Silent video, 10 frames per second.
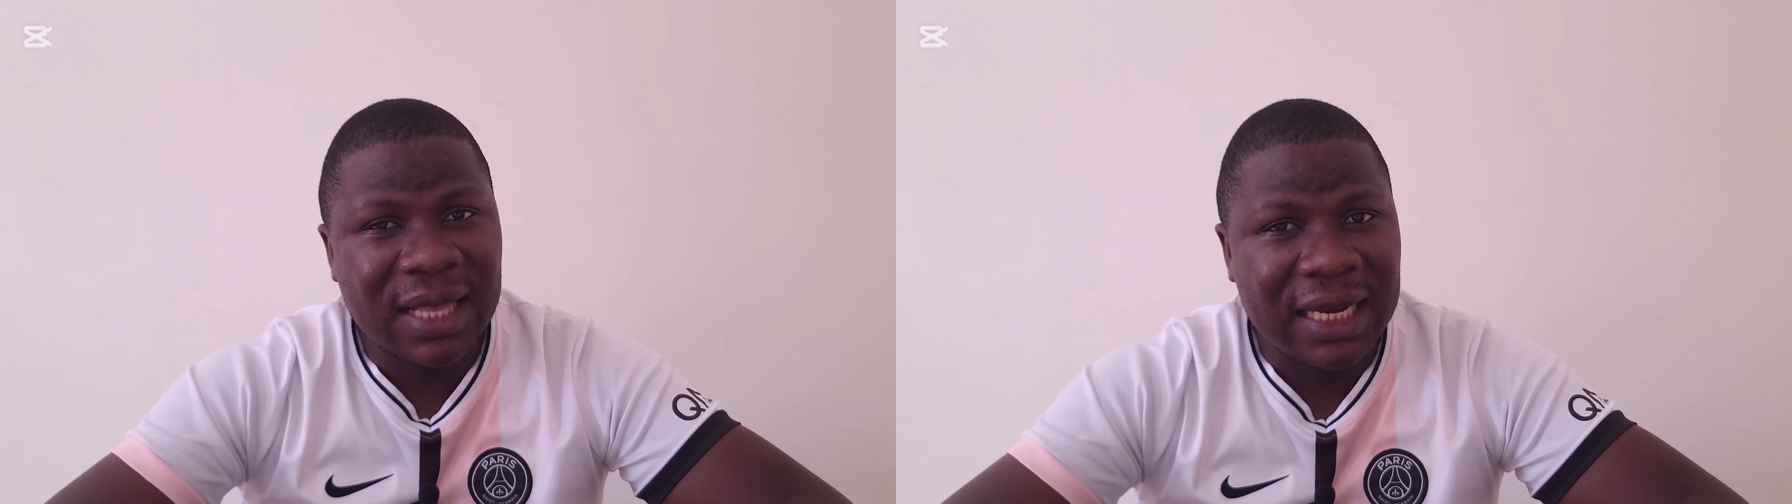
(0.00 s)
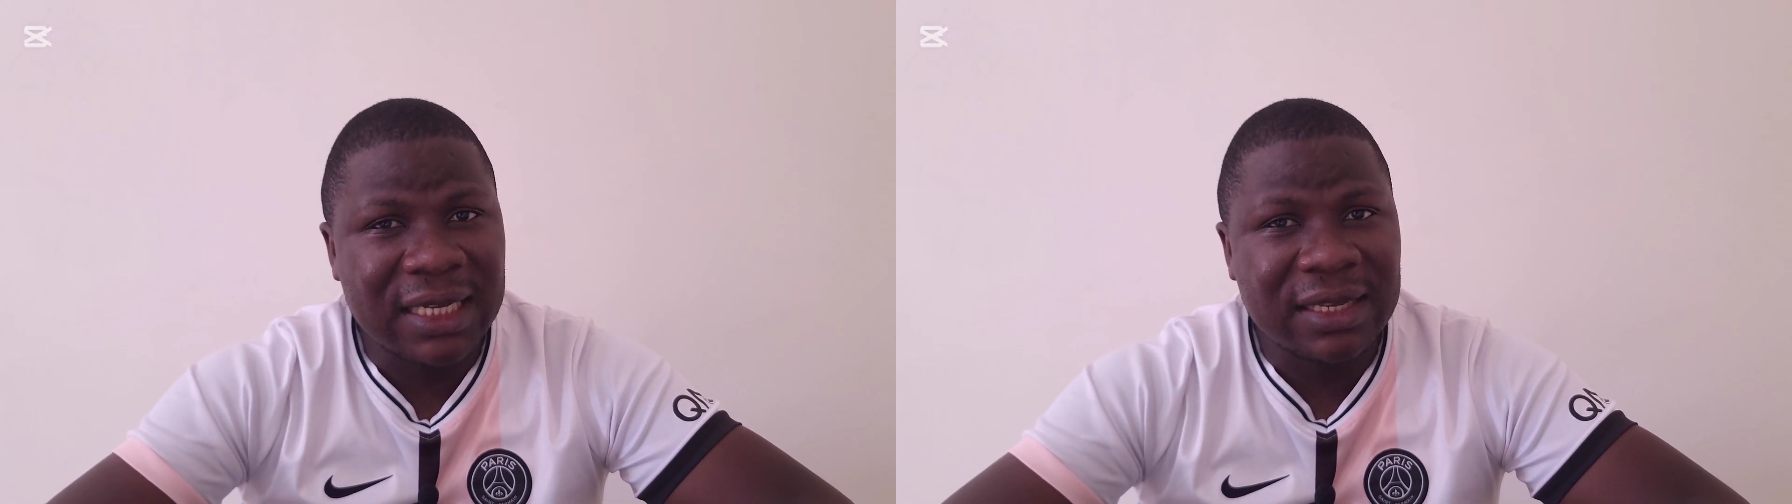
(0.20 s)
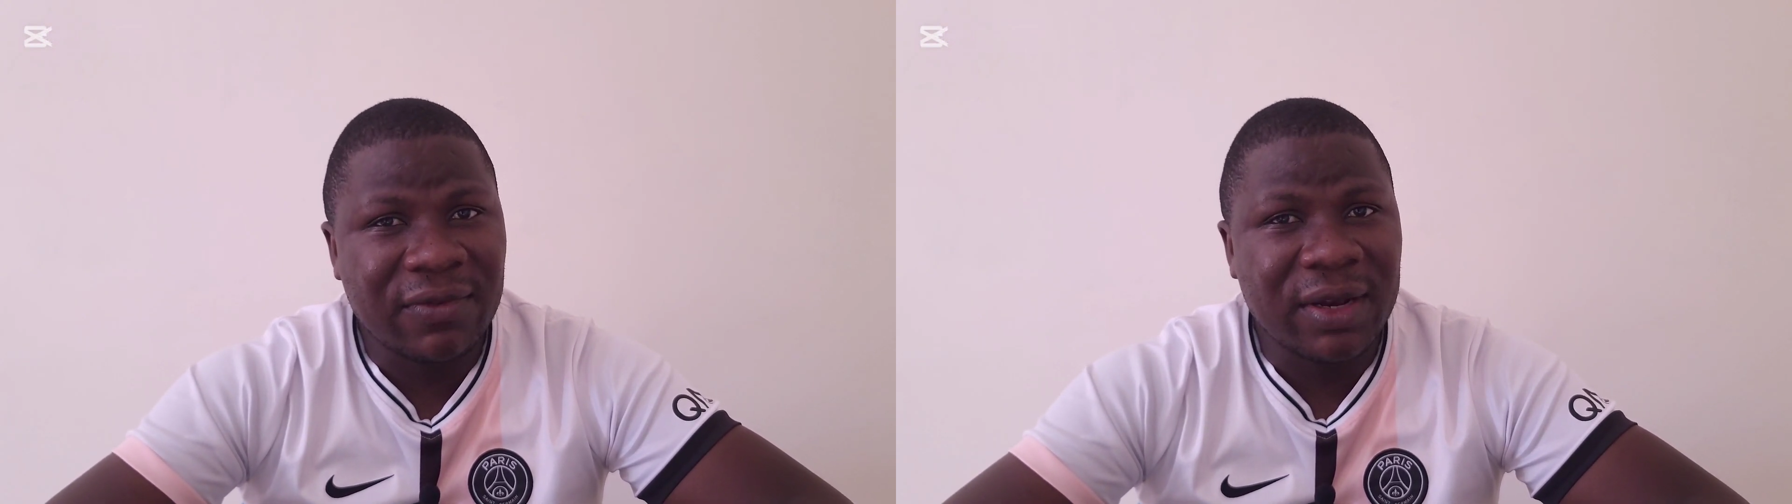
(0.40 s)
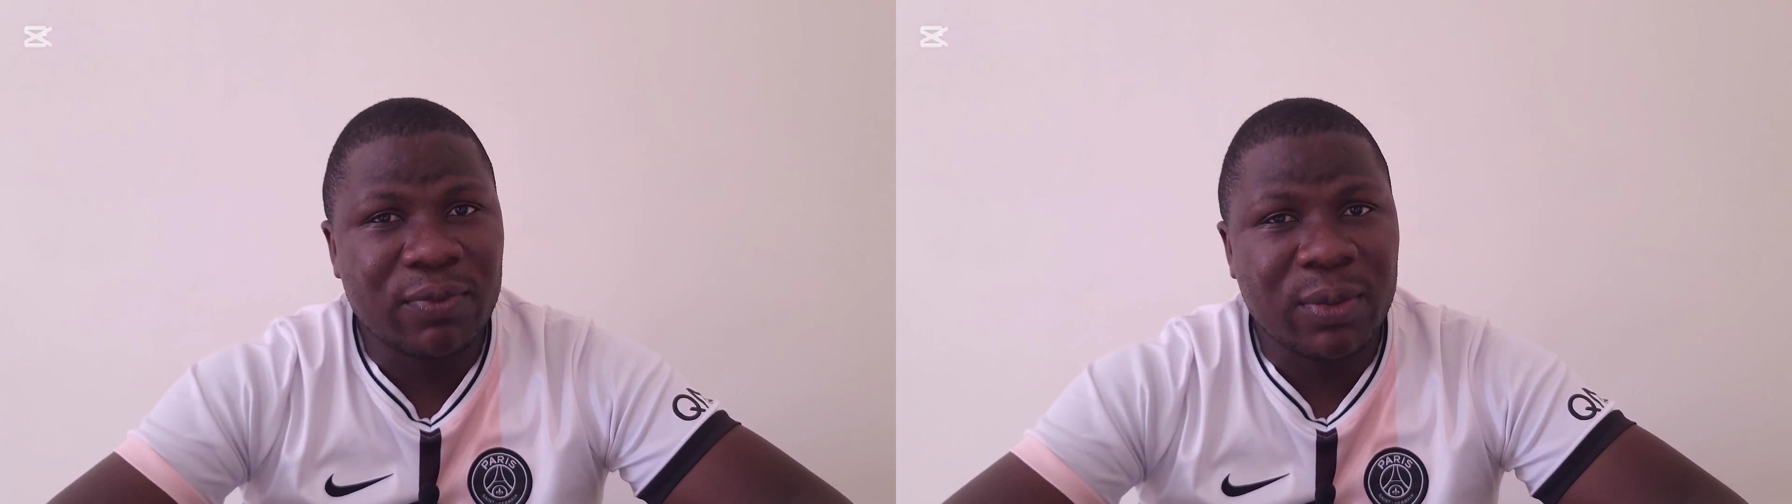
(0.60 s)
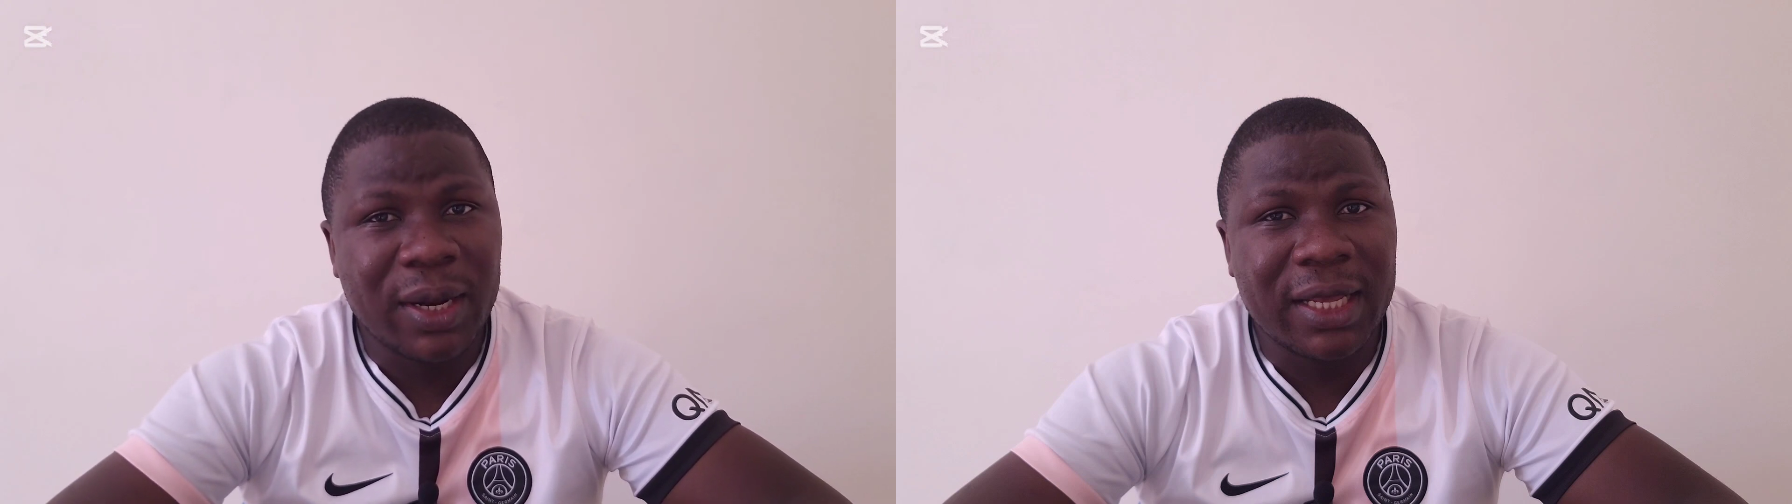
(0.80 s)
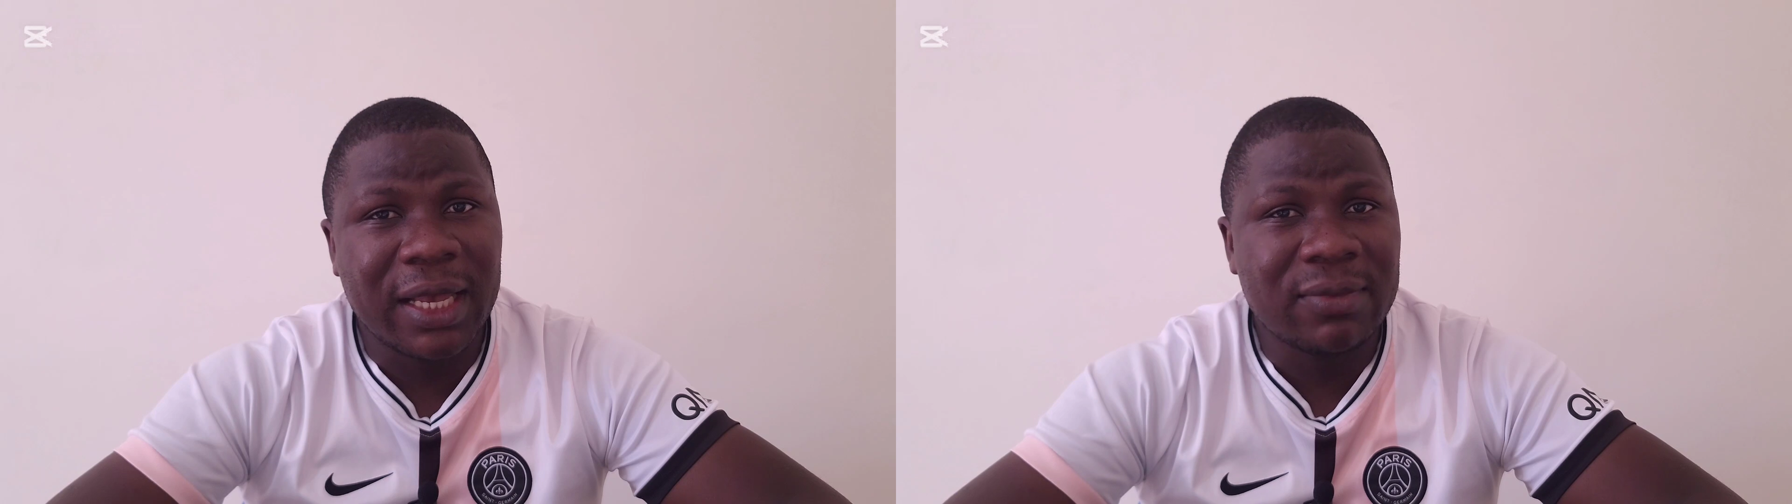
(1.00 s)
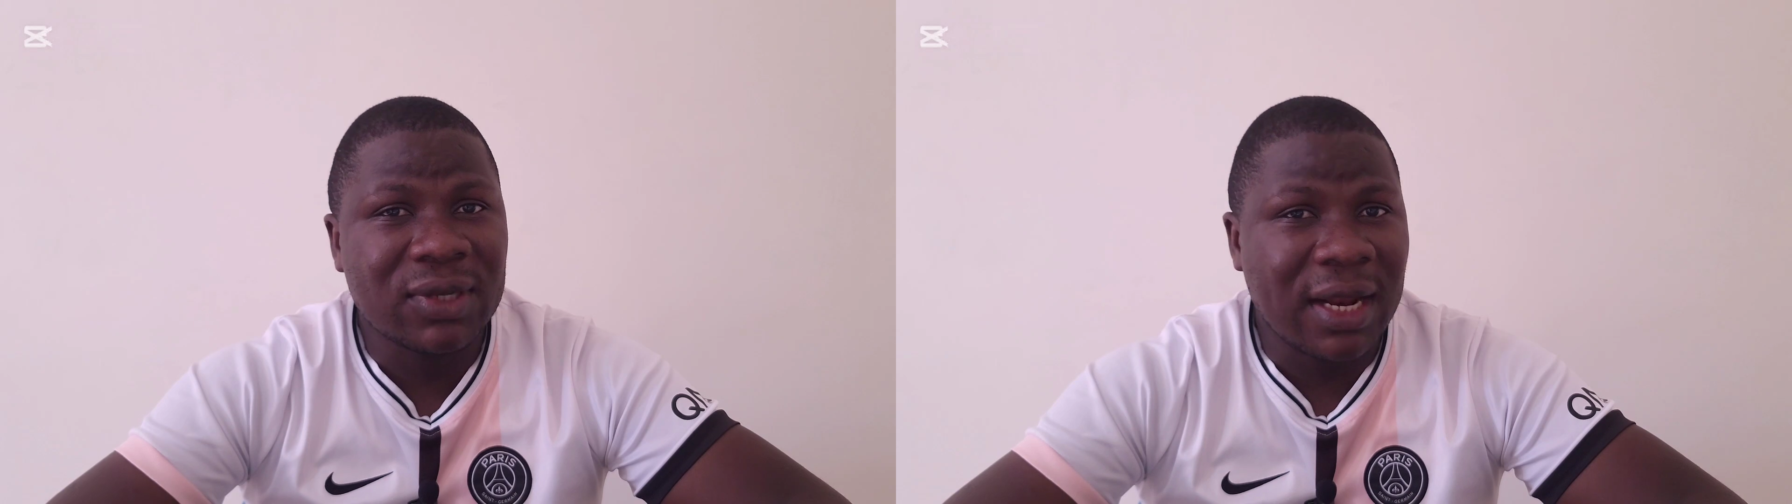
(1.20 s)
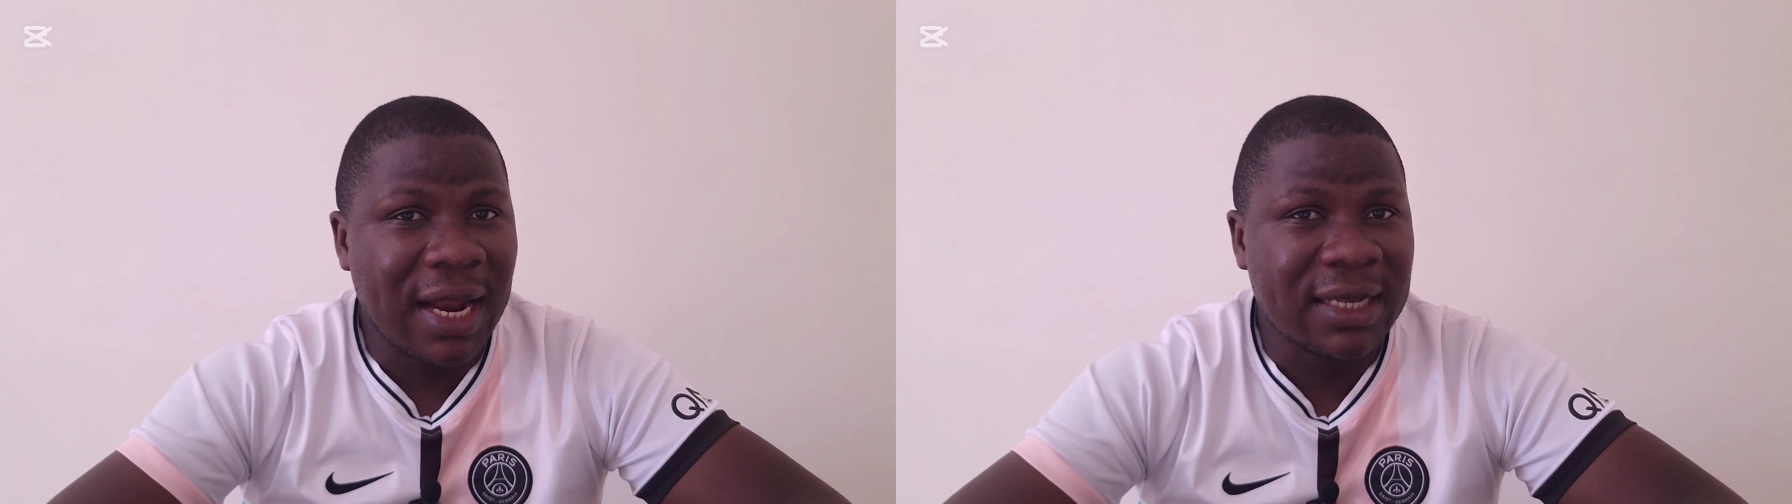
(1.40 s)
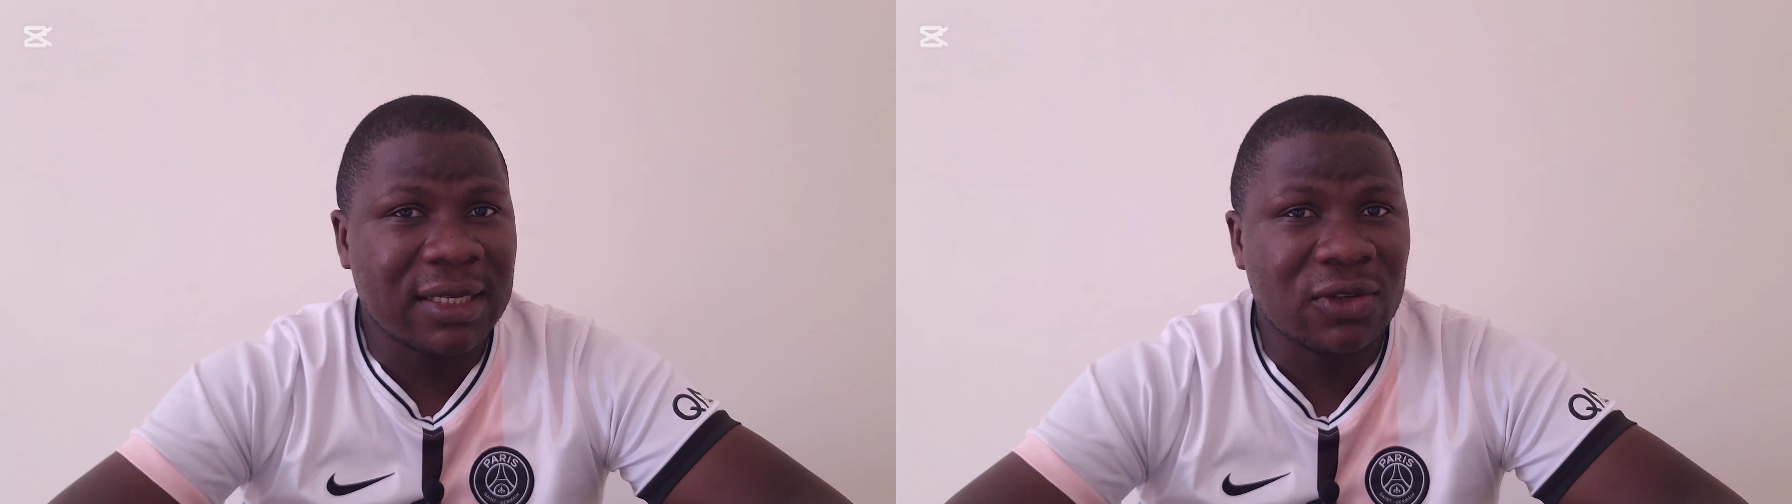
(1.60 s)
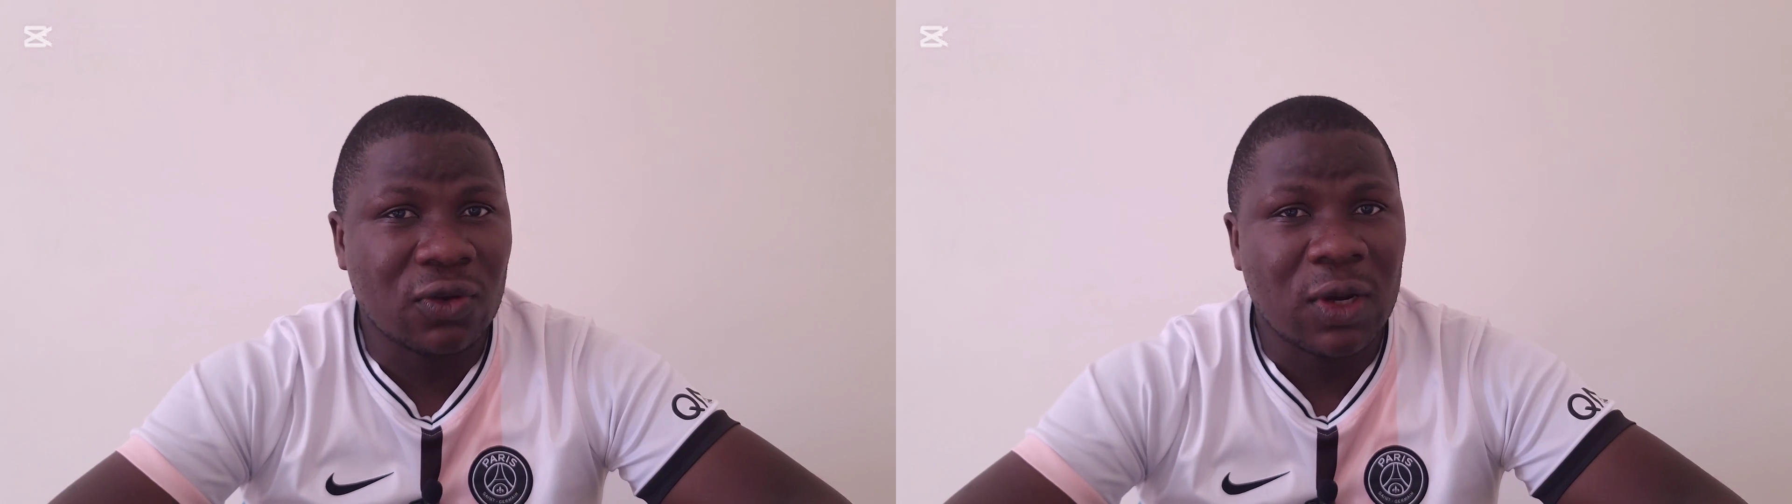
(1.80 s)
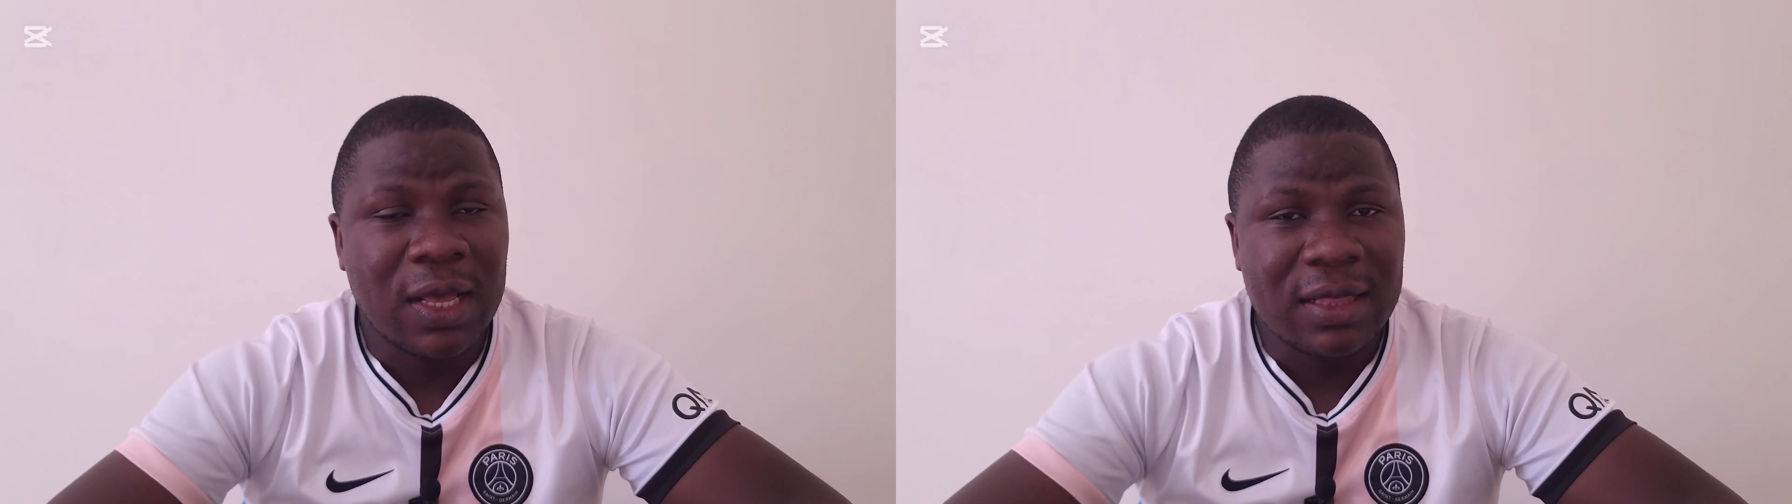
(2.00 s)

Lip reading: 37 Premier League games last season.